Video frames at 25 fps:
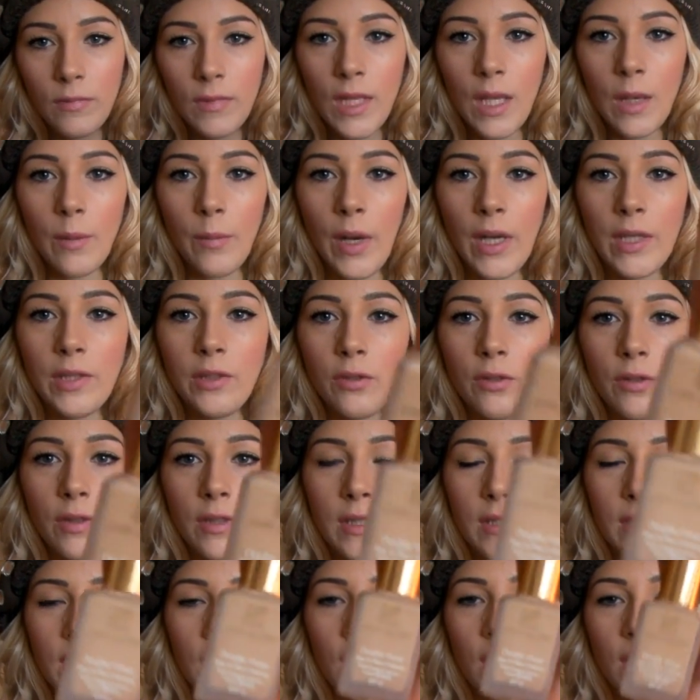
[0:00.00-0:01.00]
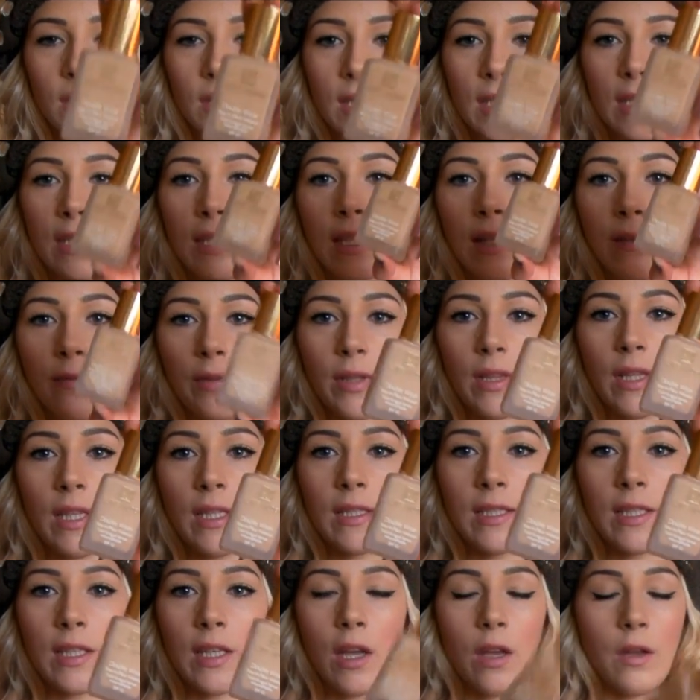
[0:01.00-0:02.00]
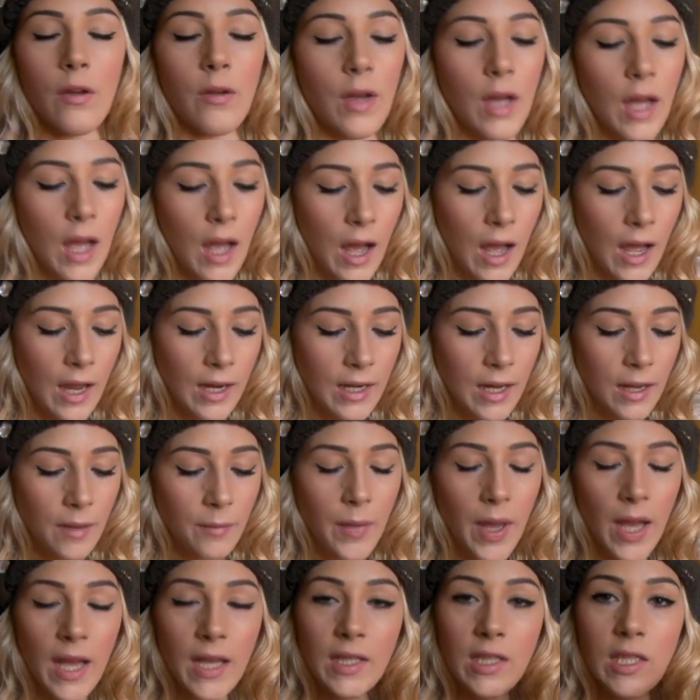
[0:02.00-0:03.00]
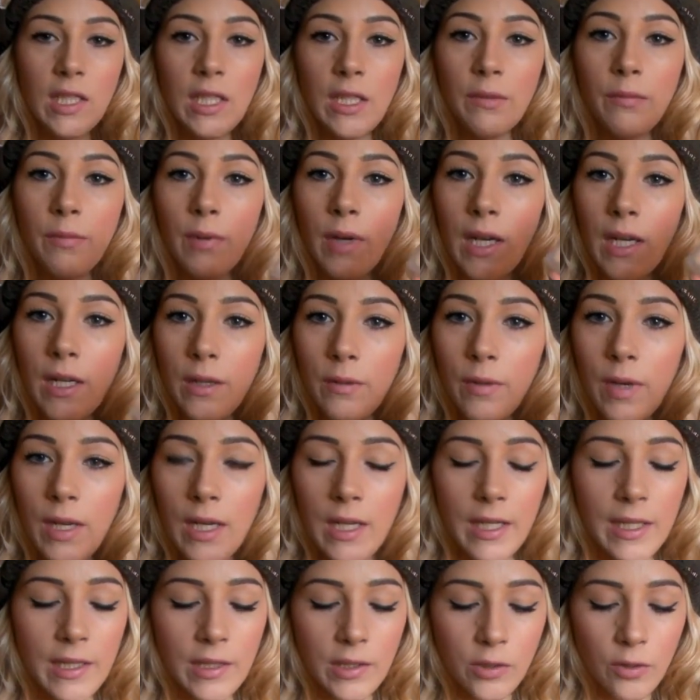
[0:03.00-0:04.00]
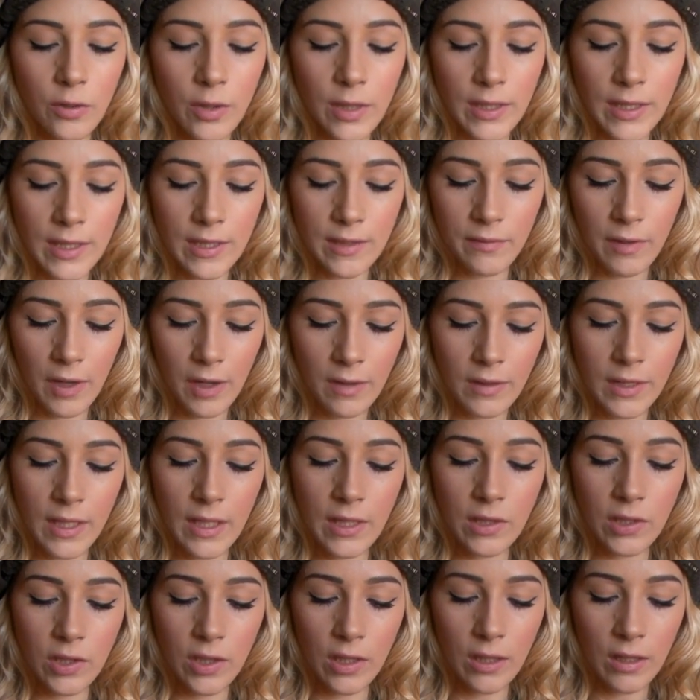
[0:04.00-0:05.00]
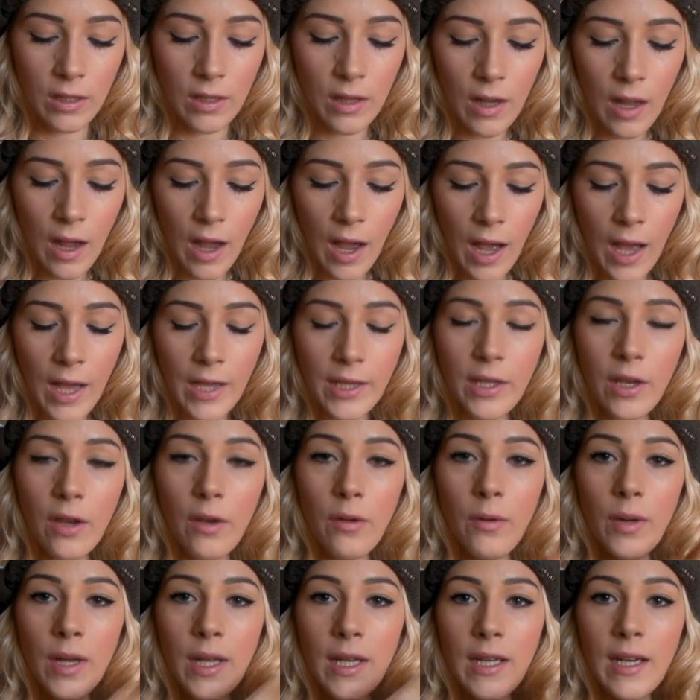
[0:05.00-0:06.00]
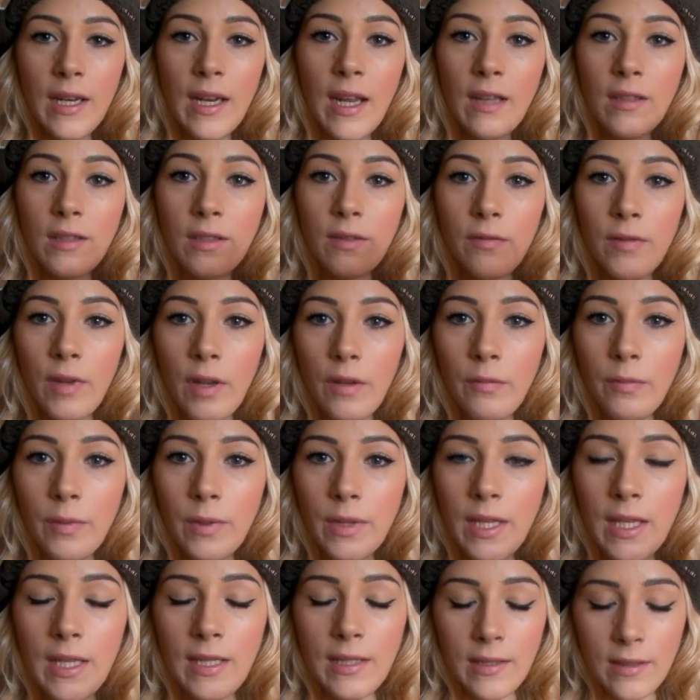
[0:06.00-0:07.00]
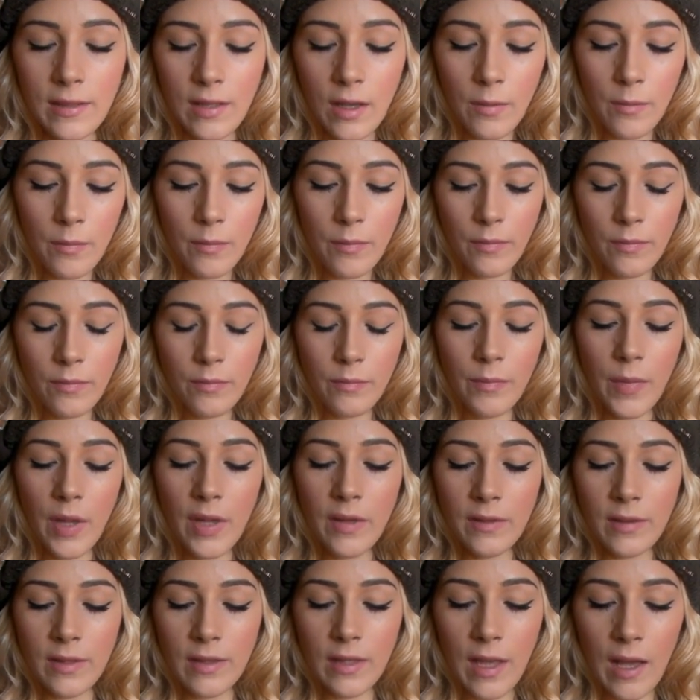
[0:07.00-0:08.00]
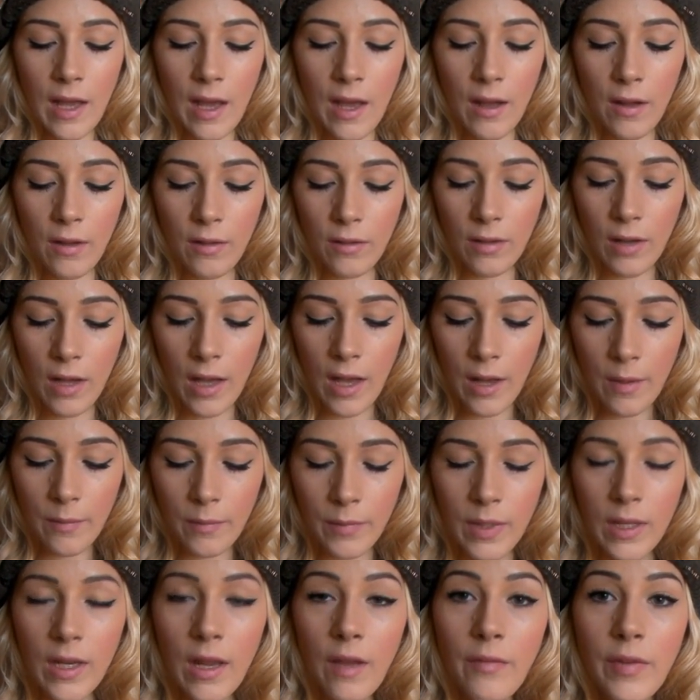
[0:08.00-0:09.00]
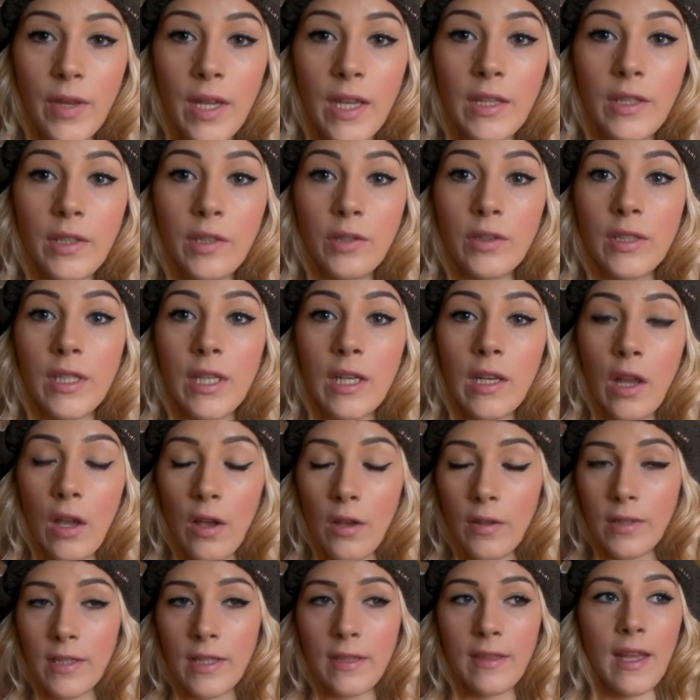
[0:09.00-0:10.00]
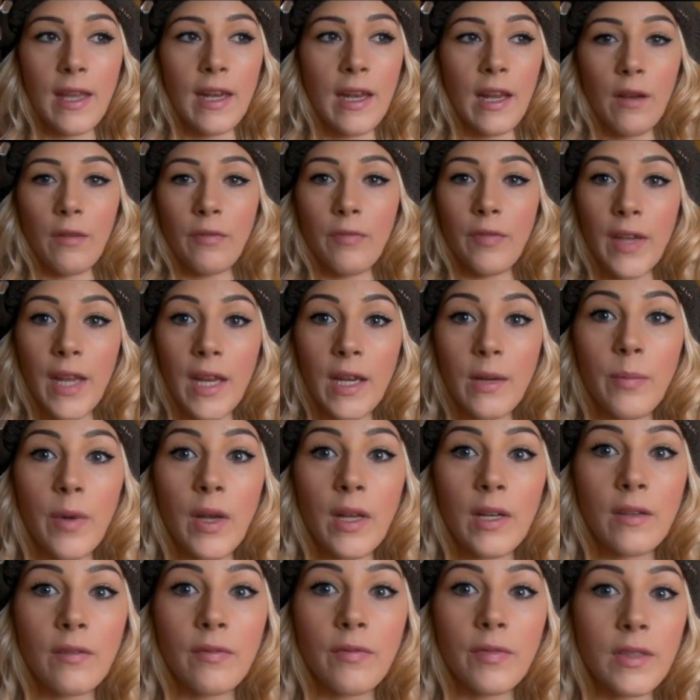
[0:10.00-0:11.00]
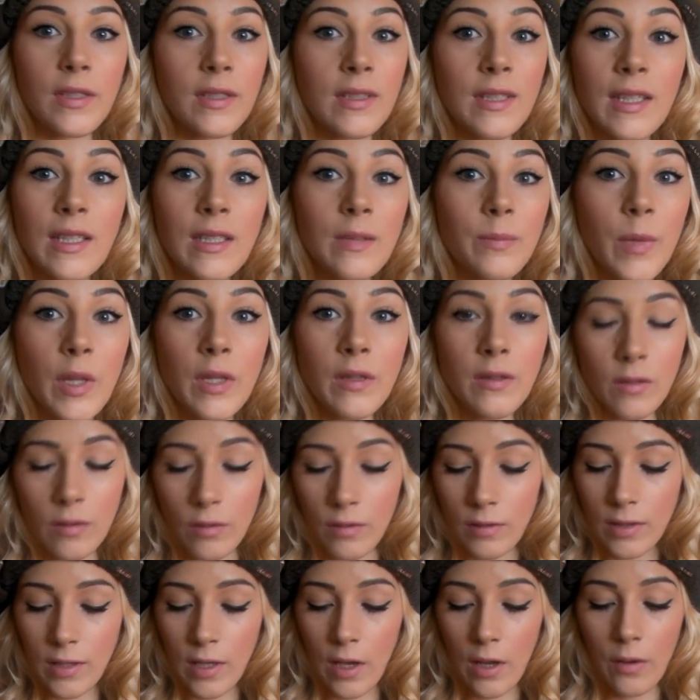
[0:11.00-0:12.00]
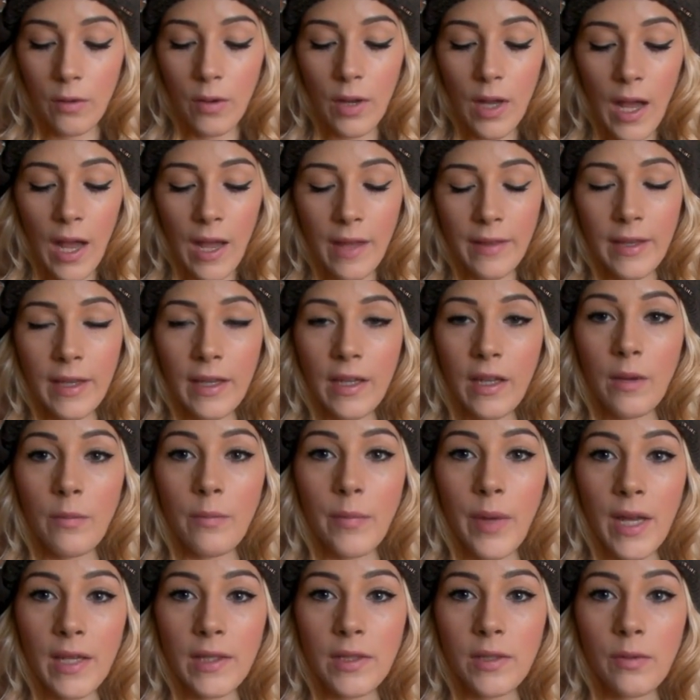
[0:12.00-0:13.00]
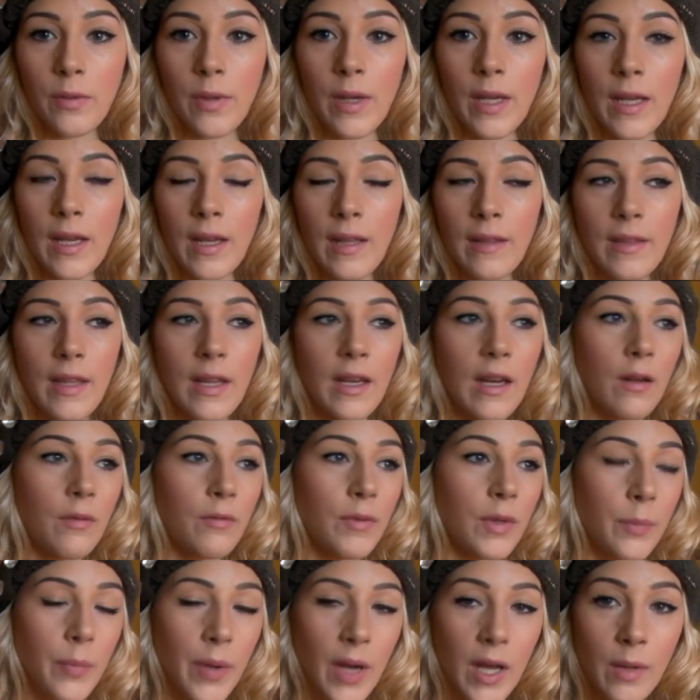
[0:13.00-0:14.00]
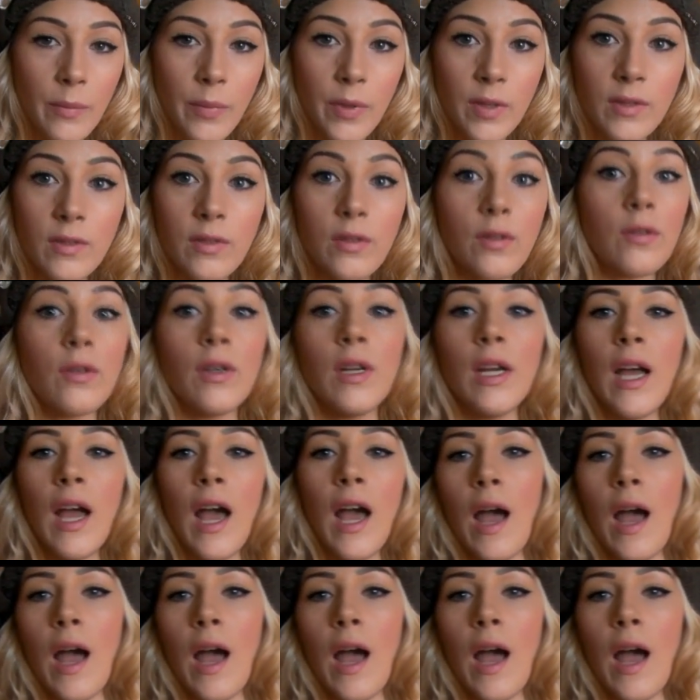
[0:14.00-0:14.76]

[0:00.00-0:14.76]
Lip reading: my drawer, and started giving this a go, and I'm actually really enjoying this foundation. I go in and out of love with this. Some months I'll love it and use it loads, and then I'll forget about it for 6 months or so, and then come back to it, and then I'll rebuy a bottle.